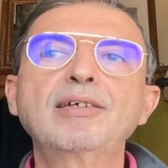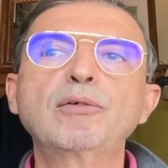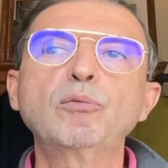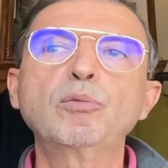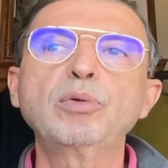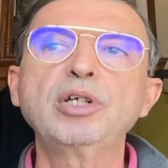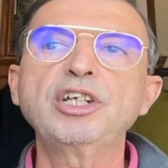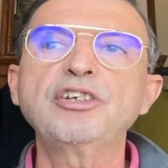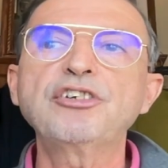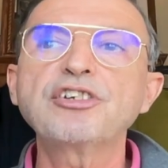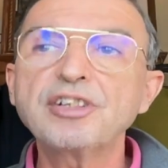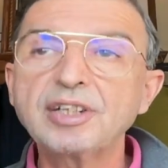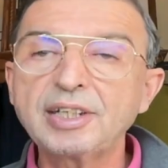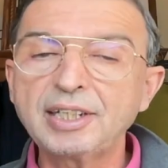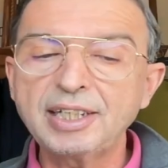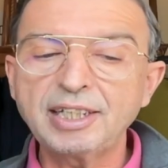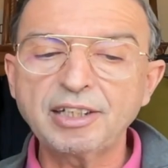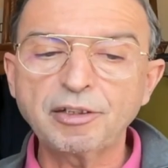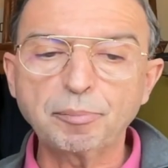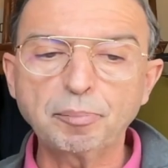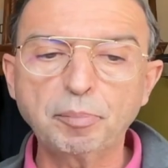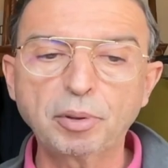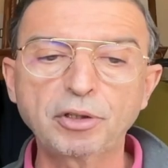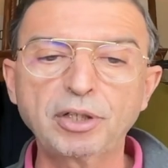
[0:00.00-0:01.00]
in which
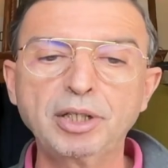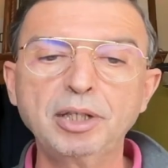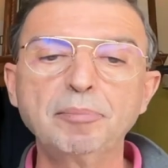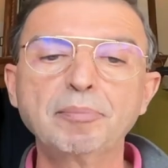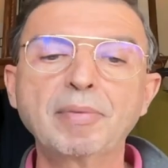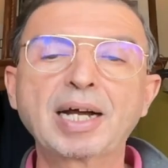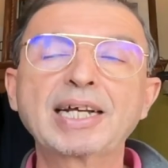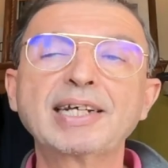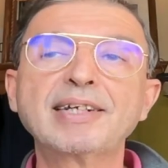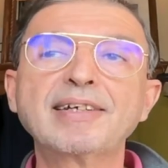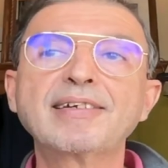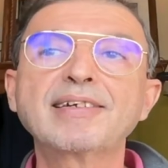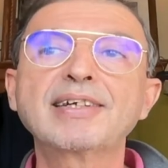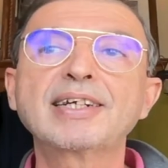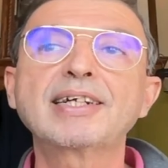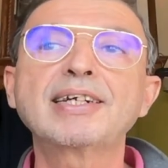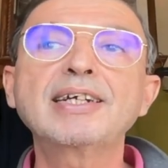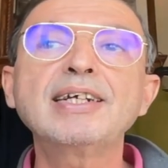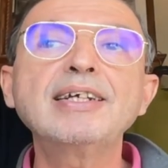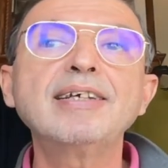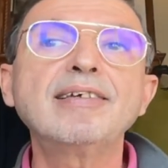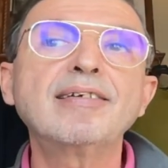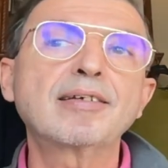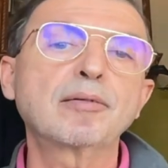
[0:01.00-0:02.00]
this body mindset
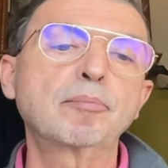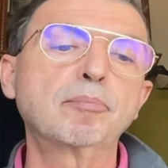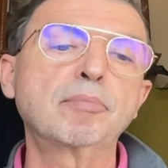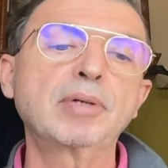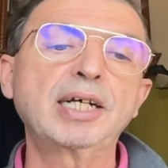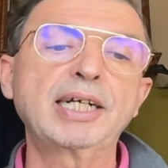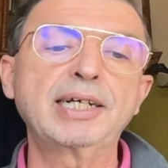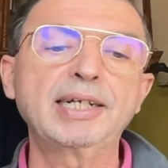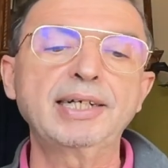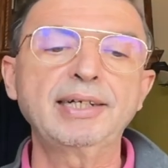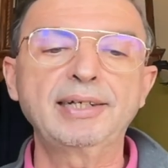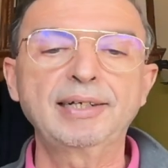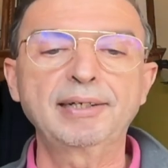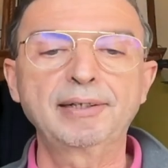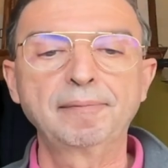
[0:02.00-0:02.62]
is embedded.